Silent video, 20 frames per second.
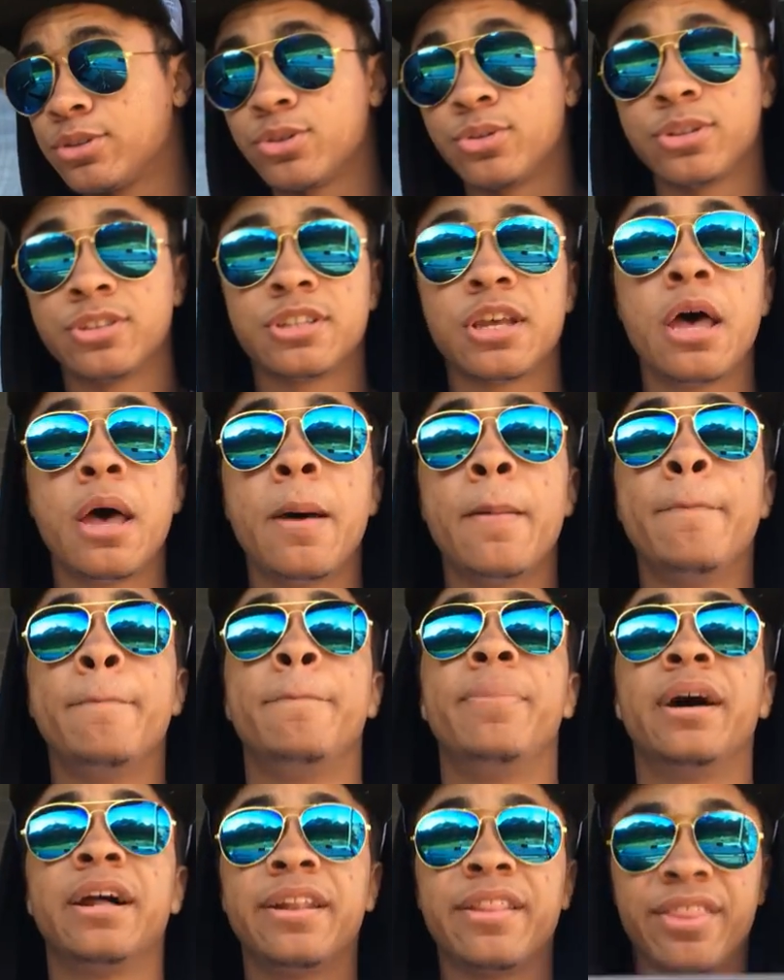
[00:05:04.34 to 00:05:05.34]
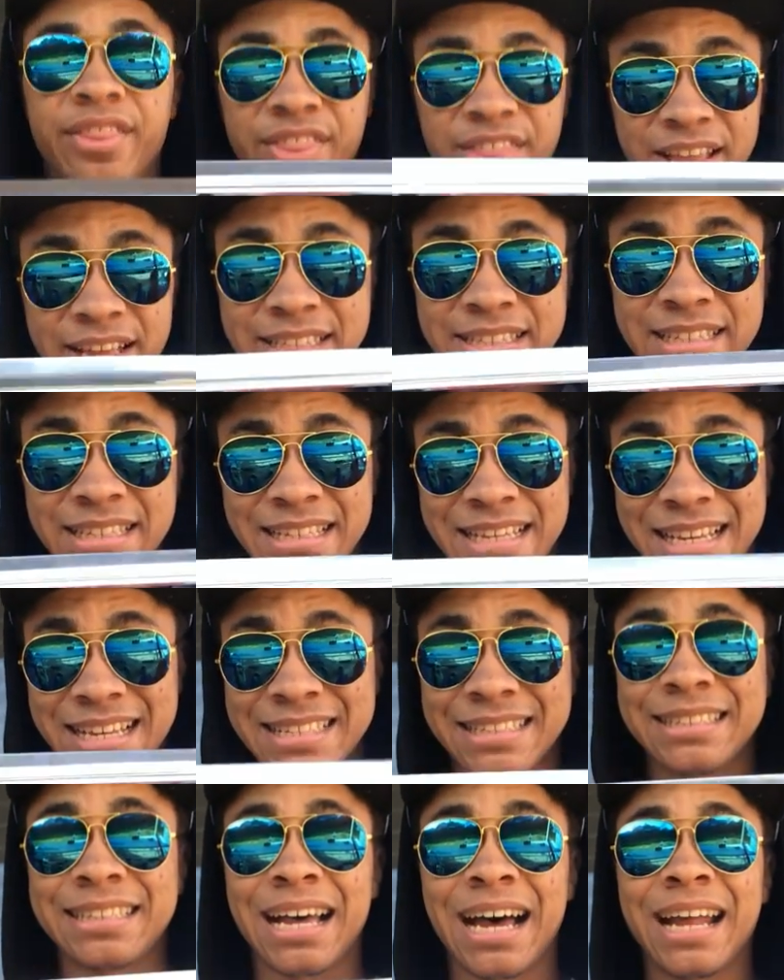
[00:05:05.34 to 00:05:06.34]
real swords. But this
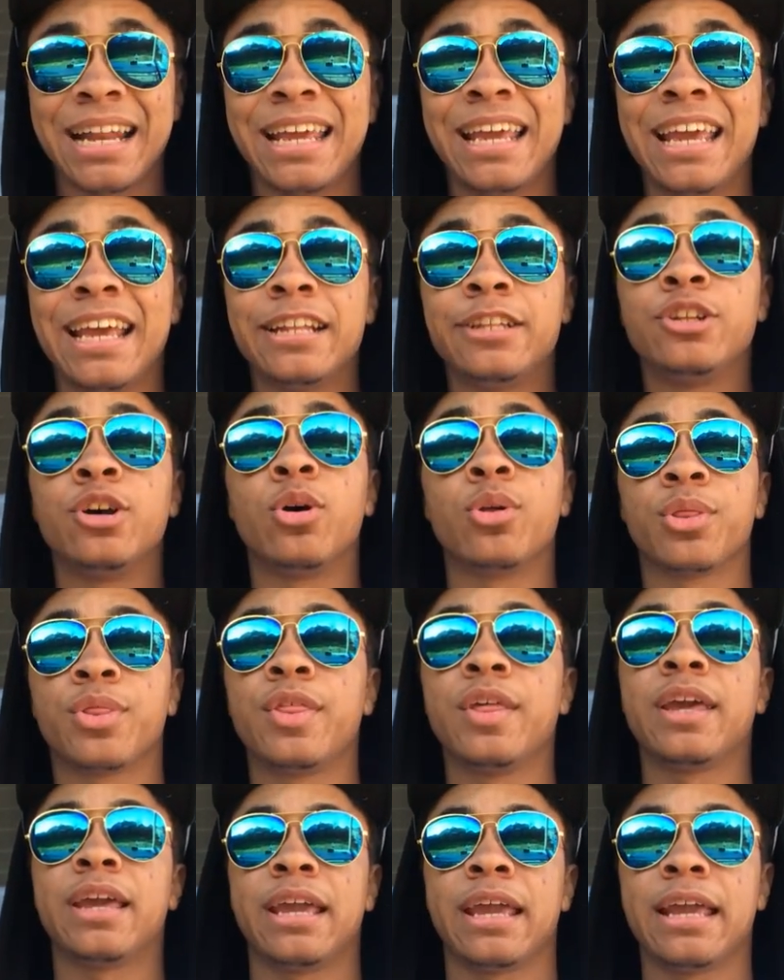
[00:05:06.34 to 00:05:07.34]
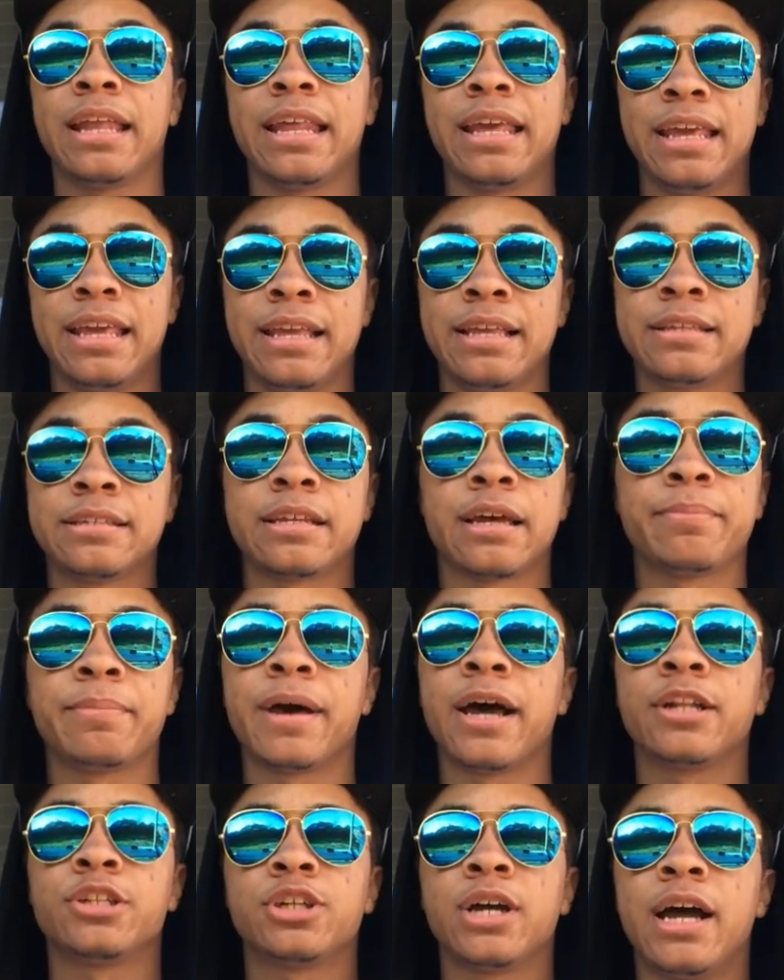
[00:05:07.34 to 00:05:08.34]
is not it. Don't think it is. I'm
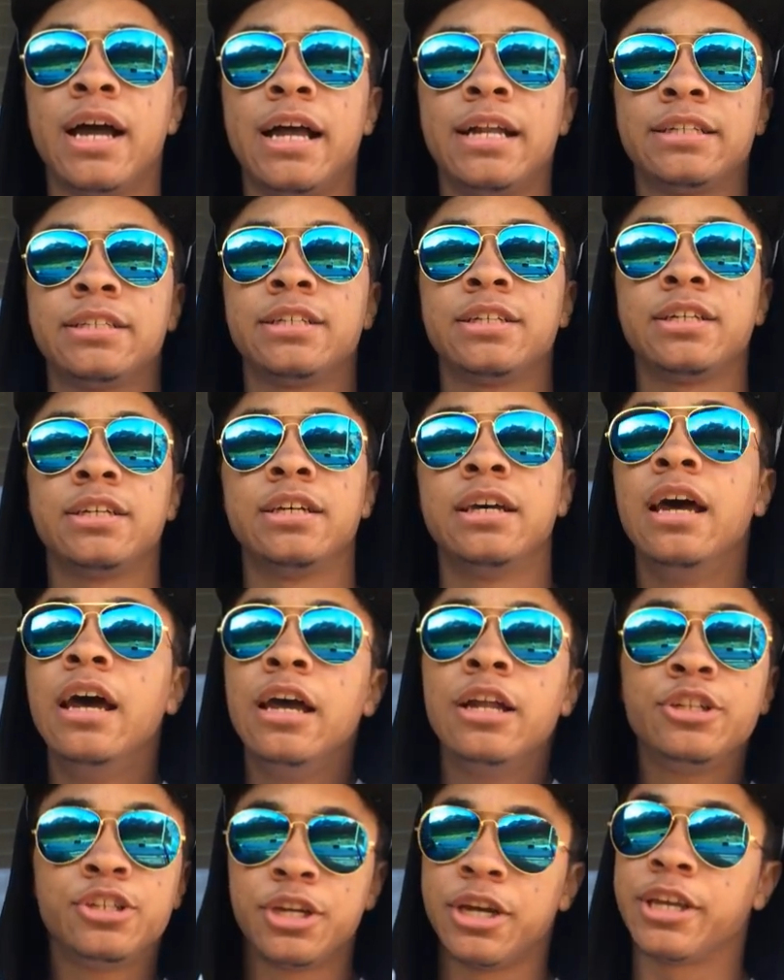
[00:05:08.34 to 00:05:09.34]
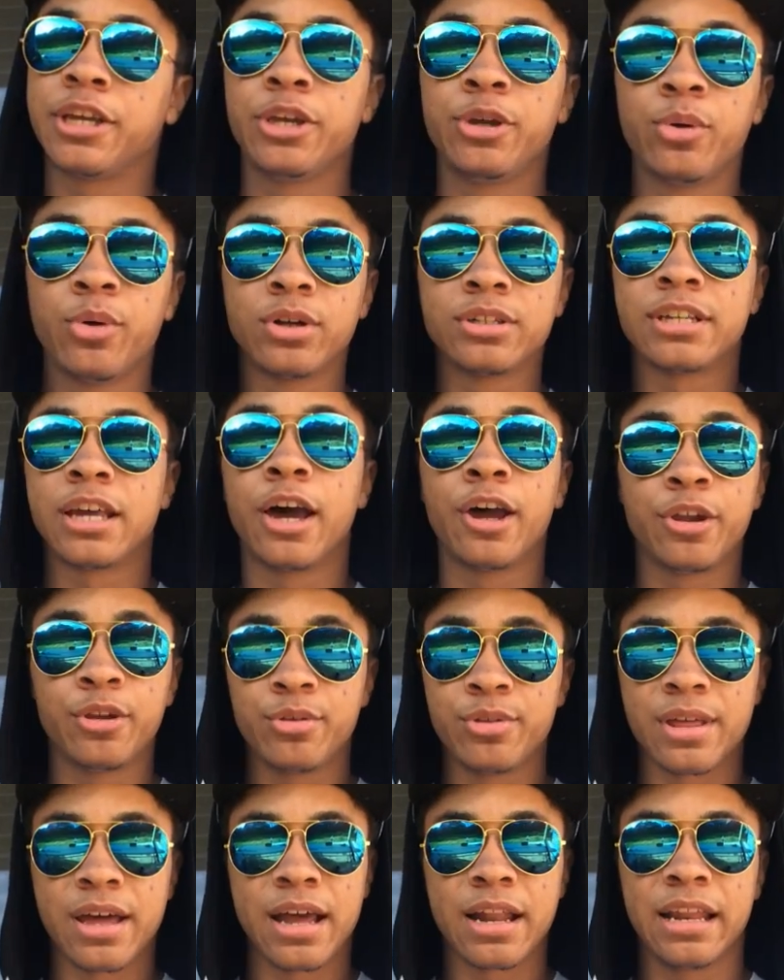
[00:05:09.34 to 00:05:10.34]
not trying to trick you or tell
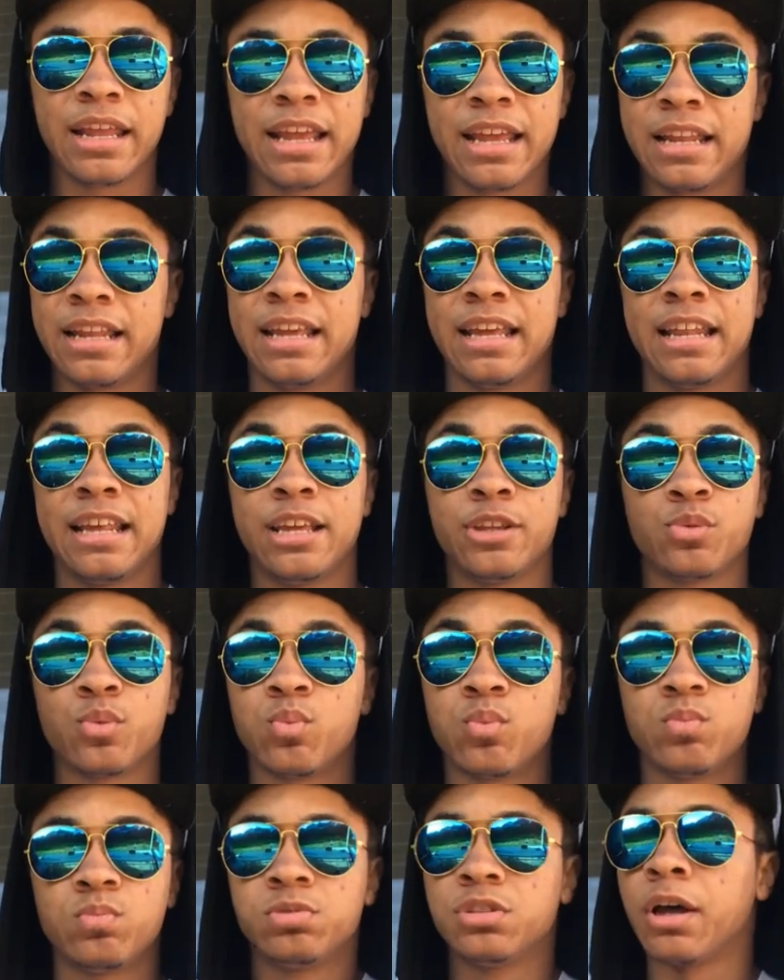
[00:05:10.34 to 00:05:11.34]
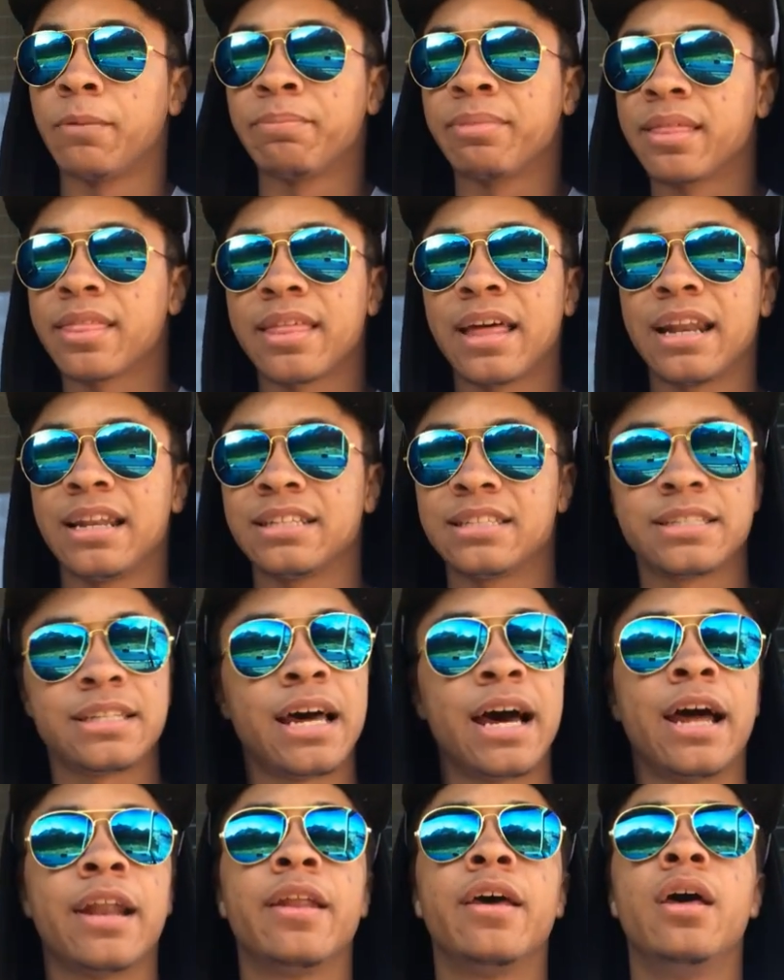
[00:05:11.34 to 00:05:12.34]
you that it is something that it's
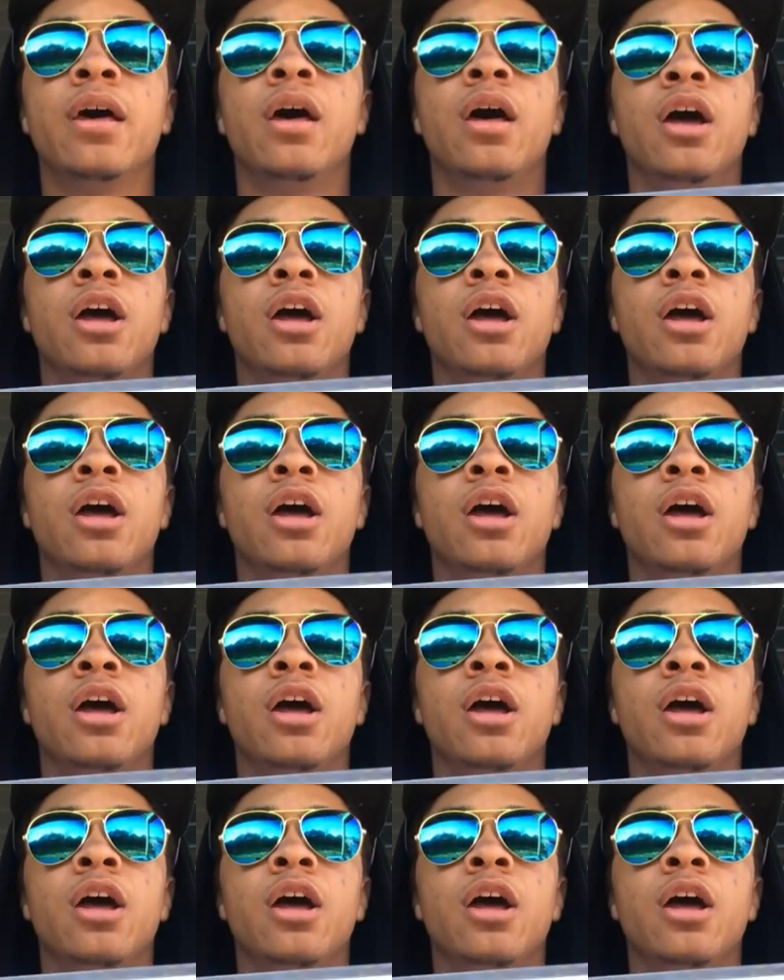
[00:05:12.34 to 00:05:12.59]
not.